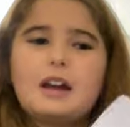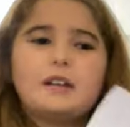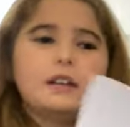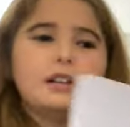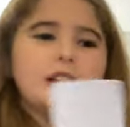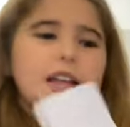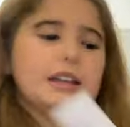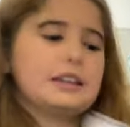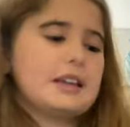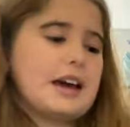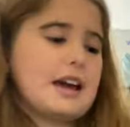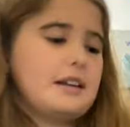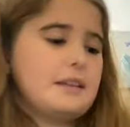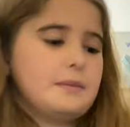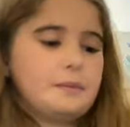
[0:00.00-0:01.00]
really like
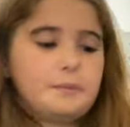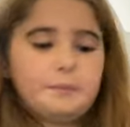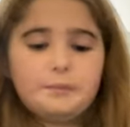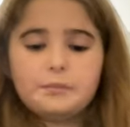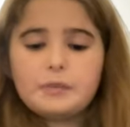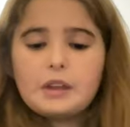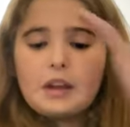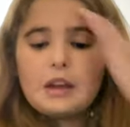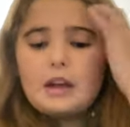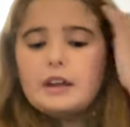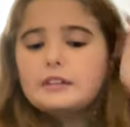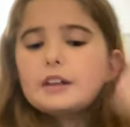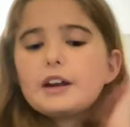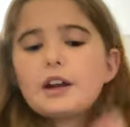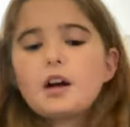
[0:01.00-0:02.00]
that.
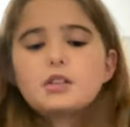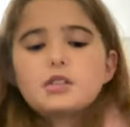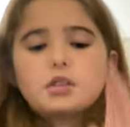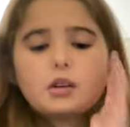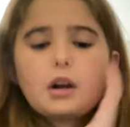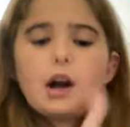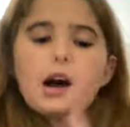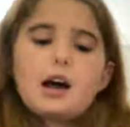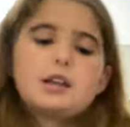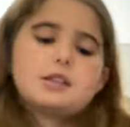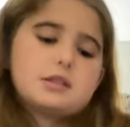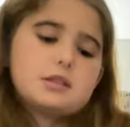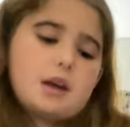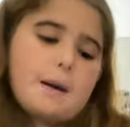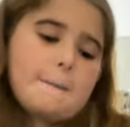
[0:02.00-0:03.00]
Then I also got
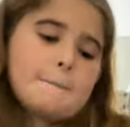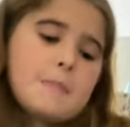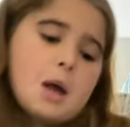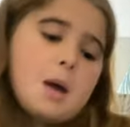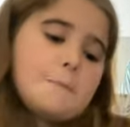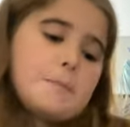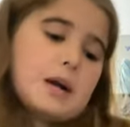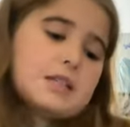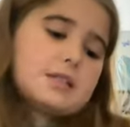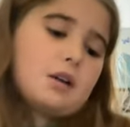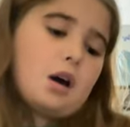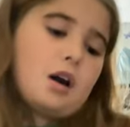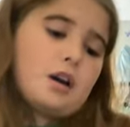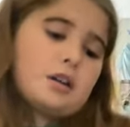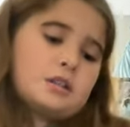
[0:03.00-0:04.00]
some
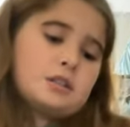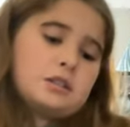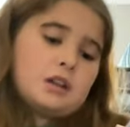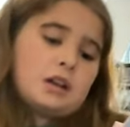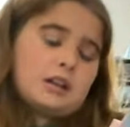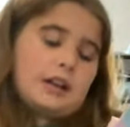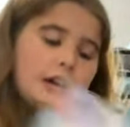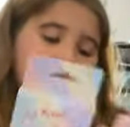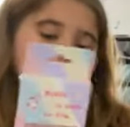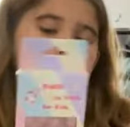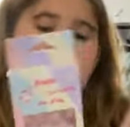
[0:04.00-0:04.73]
press-on nails for